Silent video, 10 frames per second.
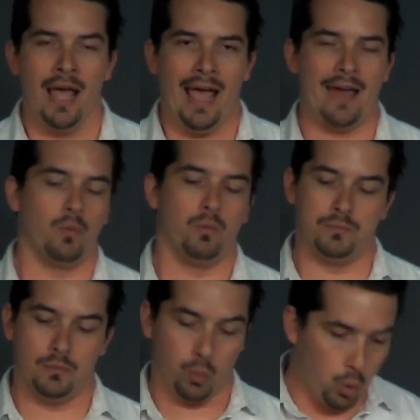and
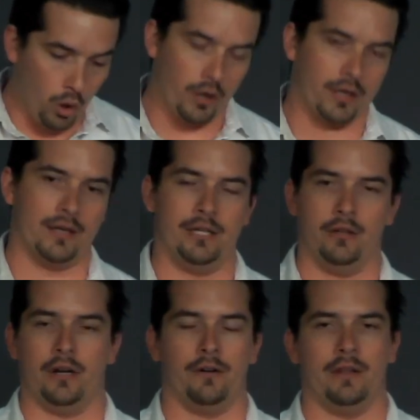work until
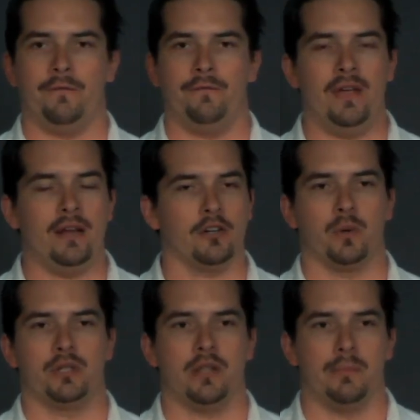their fingers were
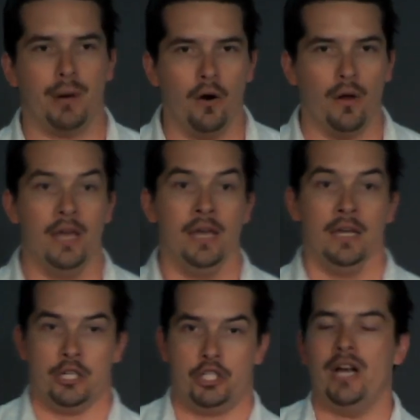to the bone
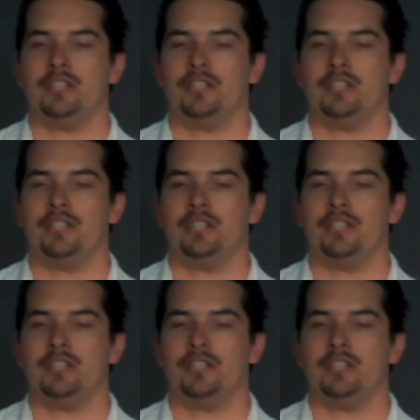just